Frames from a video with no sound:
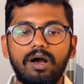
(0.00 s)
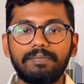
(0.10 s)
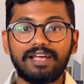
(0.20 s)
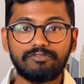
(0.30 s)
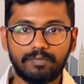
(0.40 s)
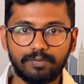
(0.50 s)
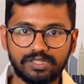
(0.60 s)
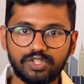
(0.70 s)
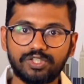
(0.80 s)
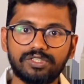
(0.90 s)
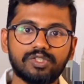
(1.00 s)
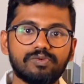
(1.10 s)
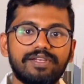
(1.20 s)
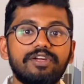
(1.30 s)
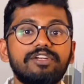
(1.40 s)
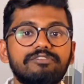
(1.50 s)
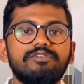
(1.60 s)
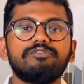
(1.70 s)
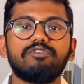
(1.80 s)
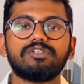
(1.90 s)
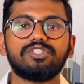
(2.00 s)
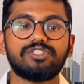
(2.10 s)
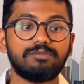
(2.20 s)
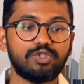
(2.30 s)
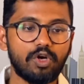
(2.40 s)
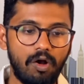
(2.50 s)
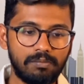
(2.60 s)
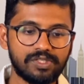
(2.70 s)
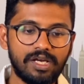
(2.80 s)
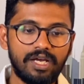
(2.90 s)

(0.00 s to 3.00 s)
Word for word: apply for positions when you interview for some jobs